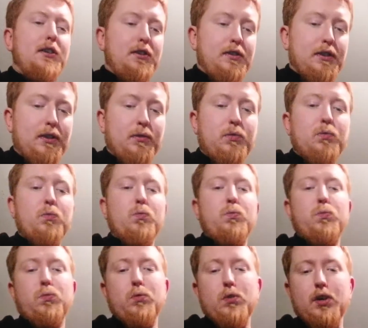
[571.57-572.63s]
So
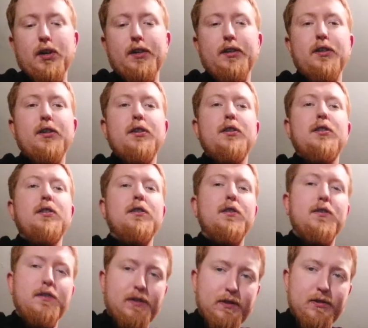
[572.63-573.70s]
1,
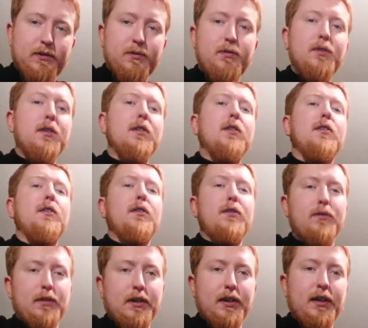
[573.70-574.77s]
2,
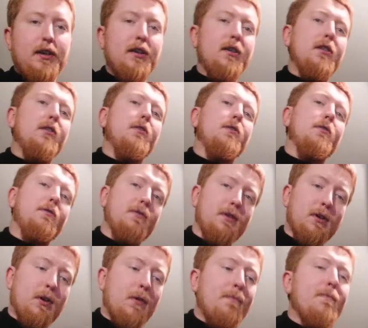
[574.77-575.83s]
3,
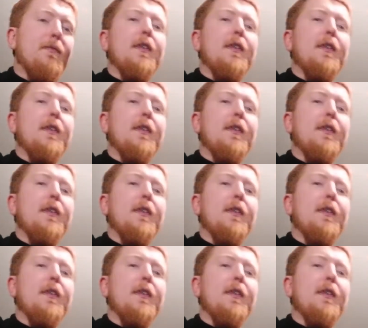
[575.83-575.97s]
4.